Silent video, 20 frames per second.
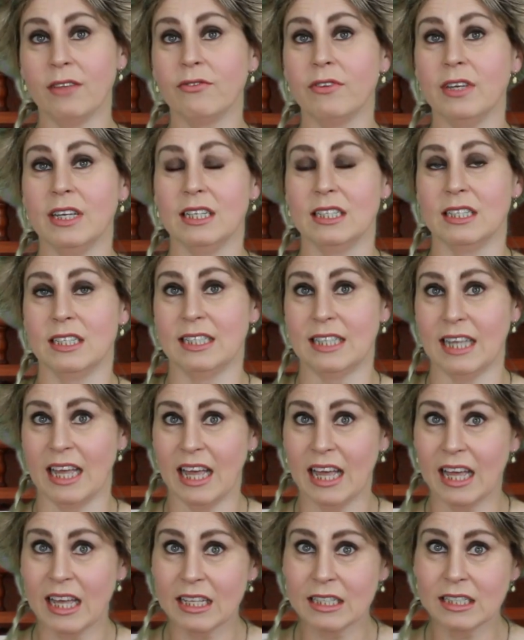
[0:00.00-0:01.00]
is
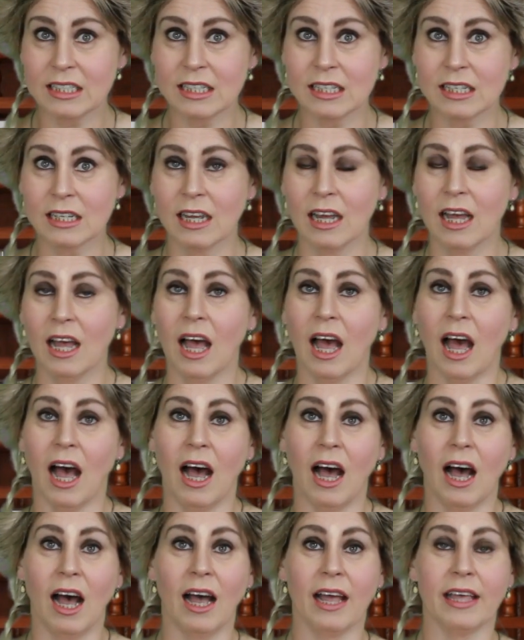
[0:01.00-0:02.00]
dead.
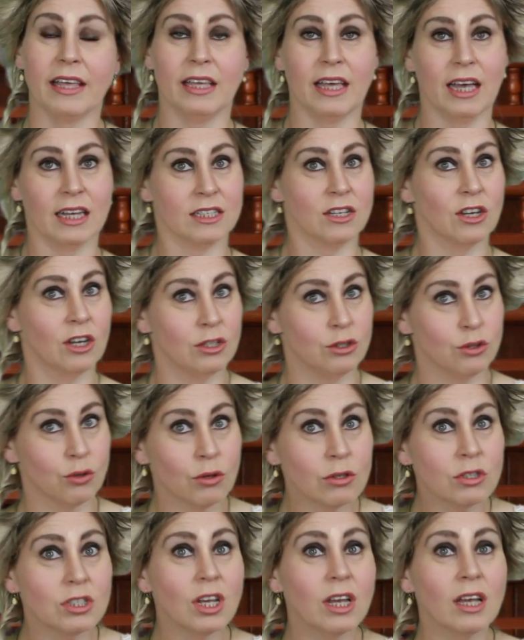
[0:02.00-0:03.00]
He has a
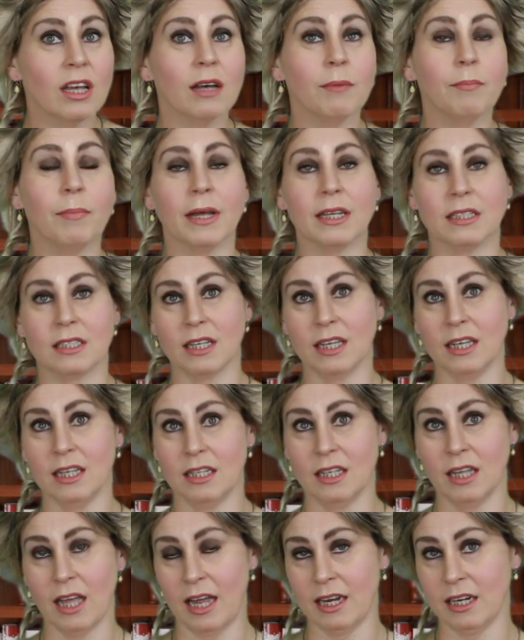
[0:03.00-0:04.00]
daughter,
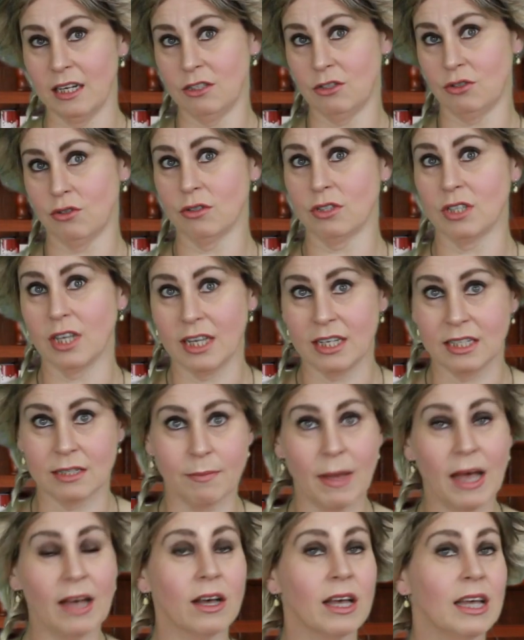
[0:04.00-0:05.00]
and his daughter is
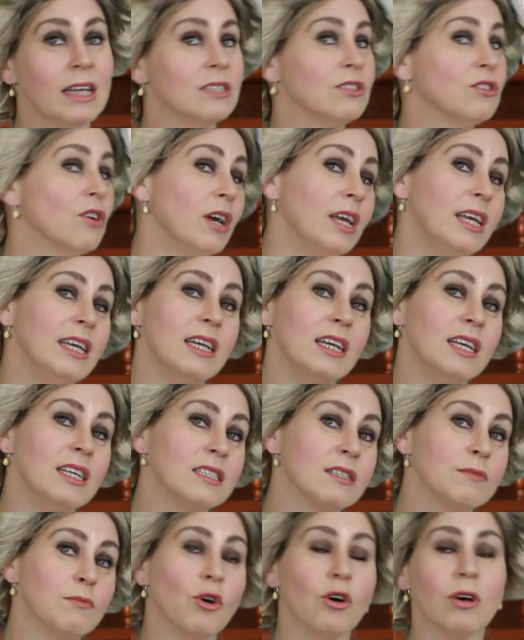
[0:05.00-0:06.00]
married. So he
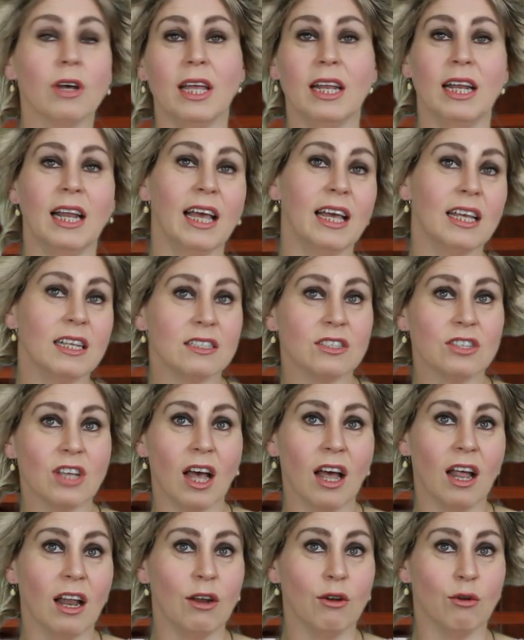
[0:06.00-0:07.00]
is more or less
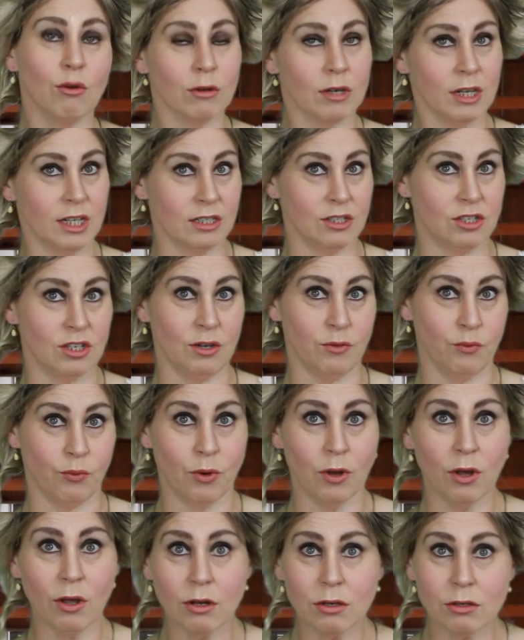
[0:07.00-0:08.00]
alone in the
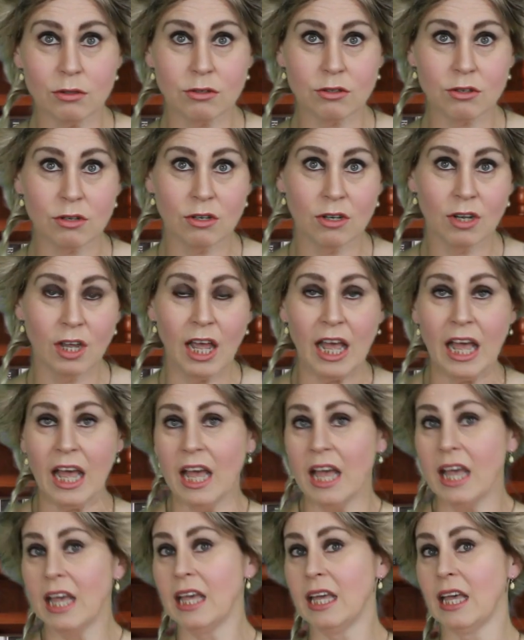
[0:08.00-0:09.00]
world.
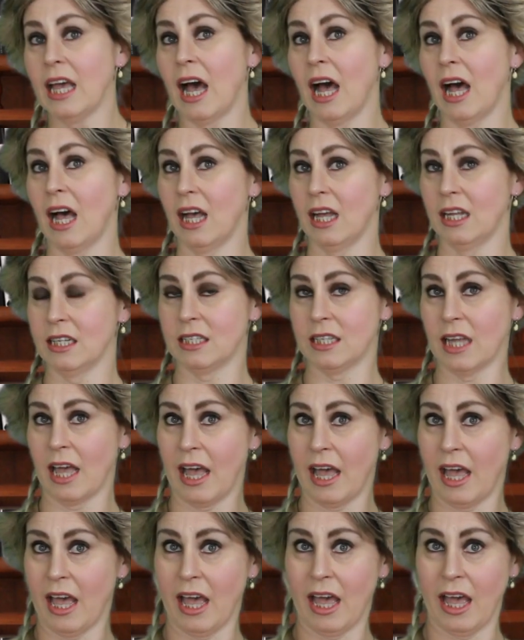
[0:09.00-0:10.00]
He has
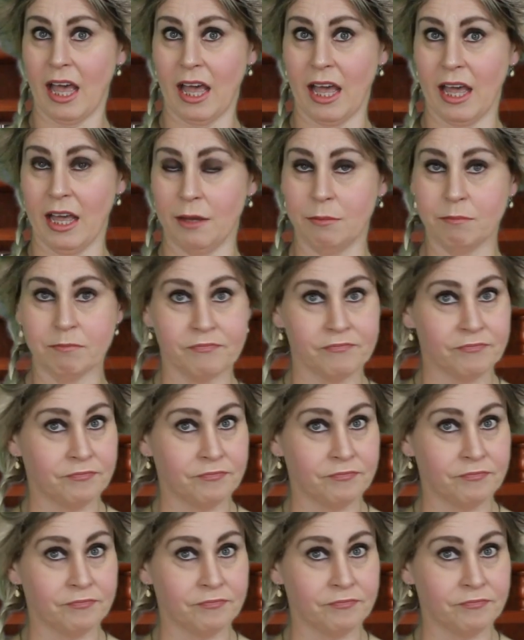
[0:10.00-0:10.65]
a